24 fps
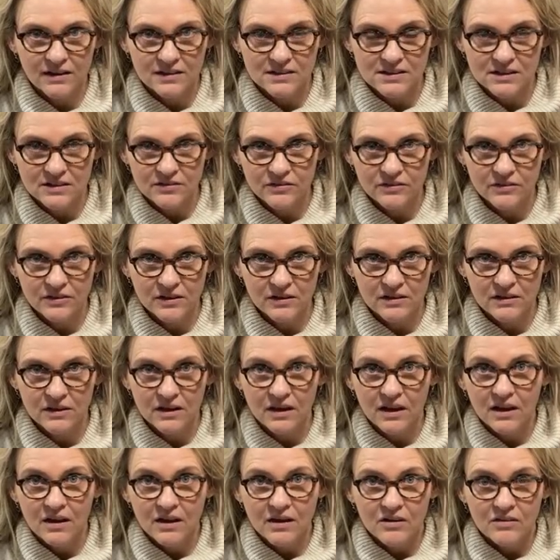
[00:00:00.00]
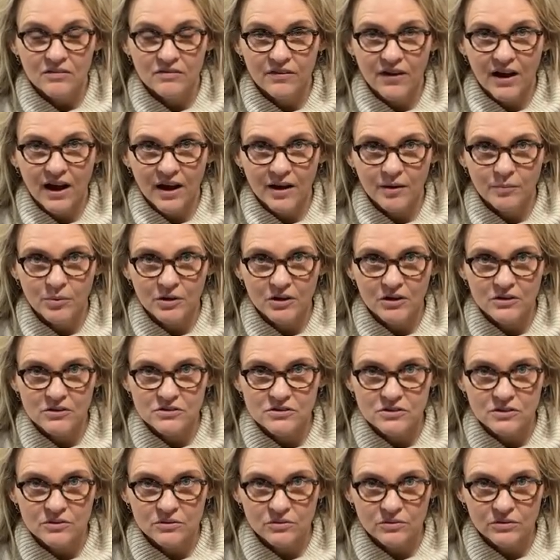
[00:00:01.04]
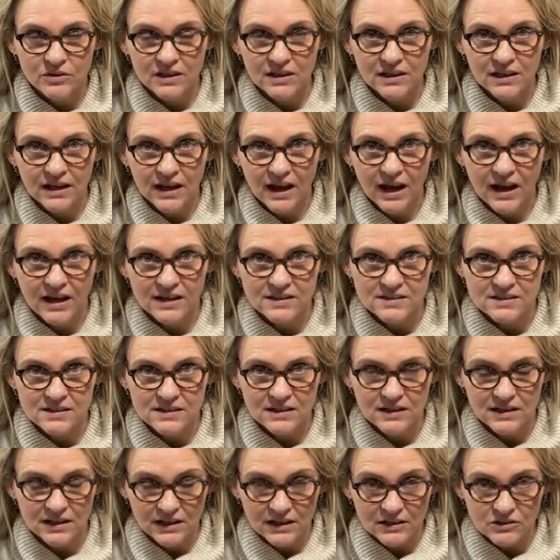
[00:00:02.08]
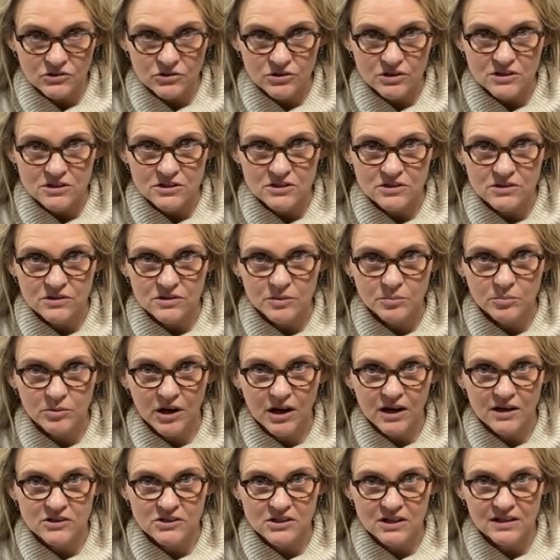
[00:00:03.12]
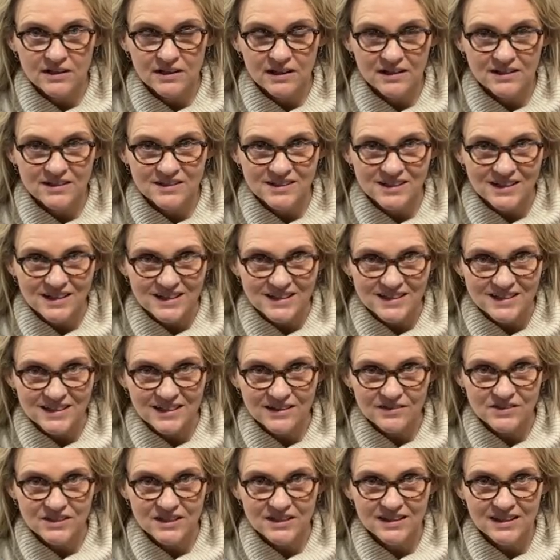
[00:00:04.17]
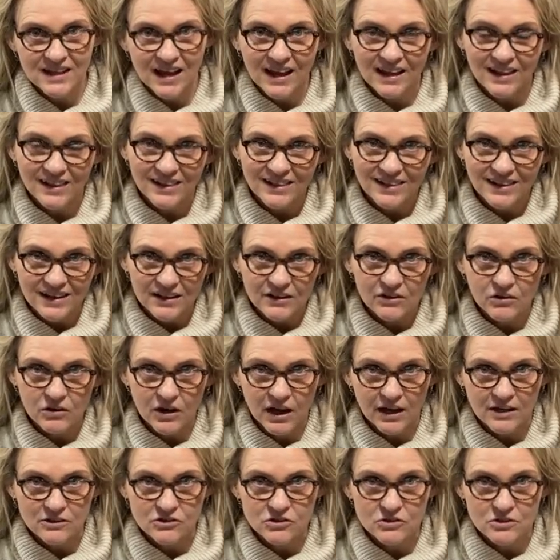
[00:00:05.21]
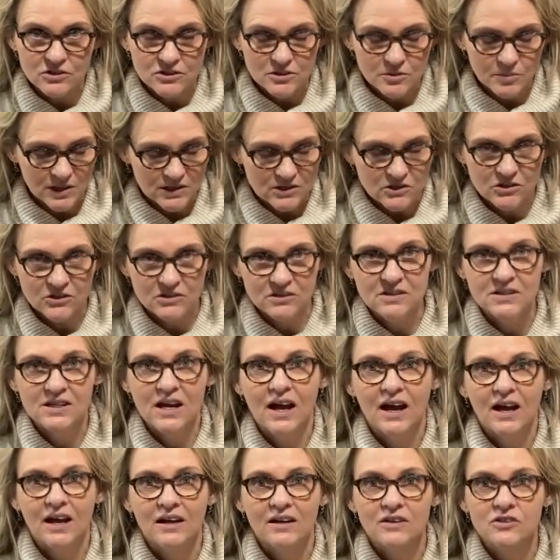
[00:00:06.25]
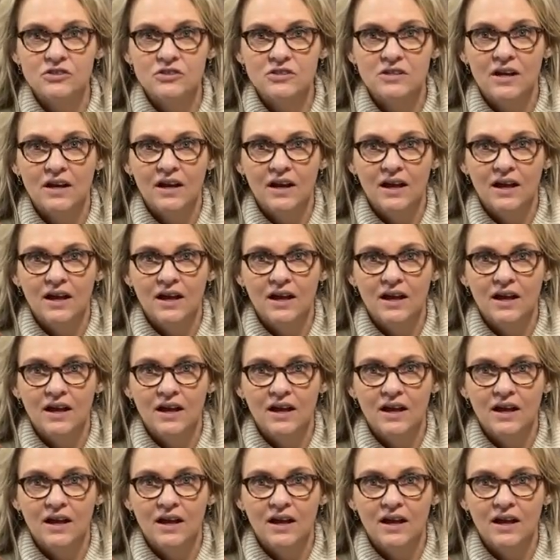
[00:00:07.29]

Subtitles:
different fibers really adds interest to a project and just gives it that little extra special touch